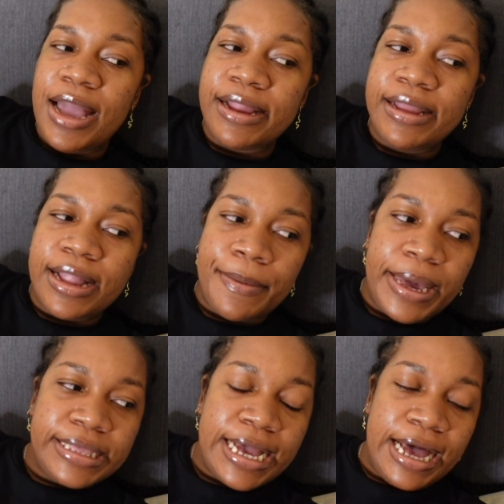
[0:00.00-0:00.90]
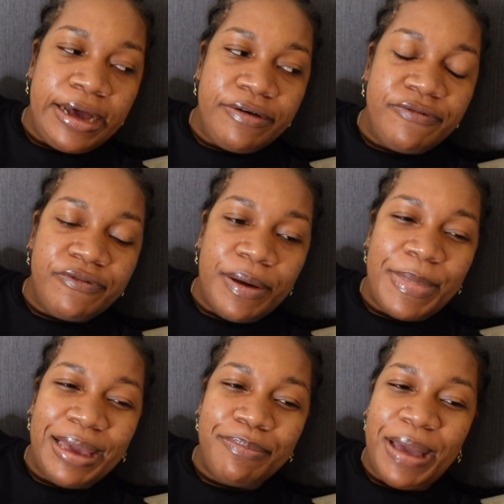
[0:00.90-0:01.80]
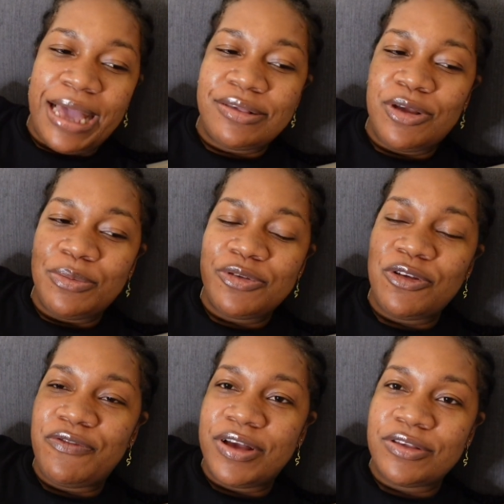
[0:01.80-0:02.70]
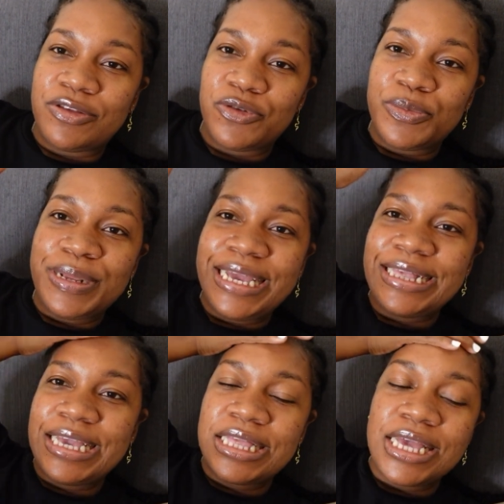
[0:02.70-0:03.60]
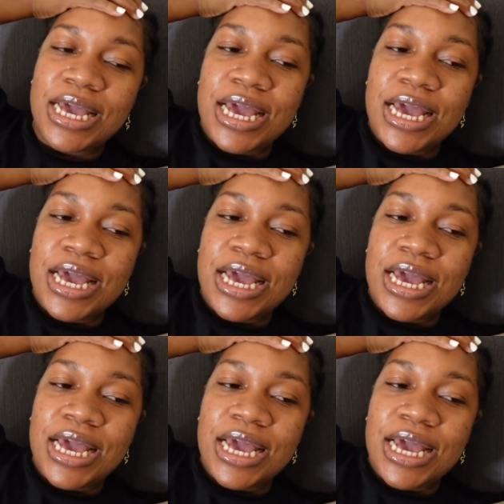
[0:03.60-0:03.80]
And then I might buy some stuff and so to replace it.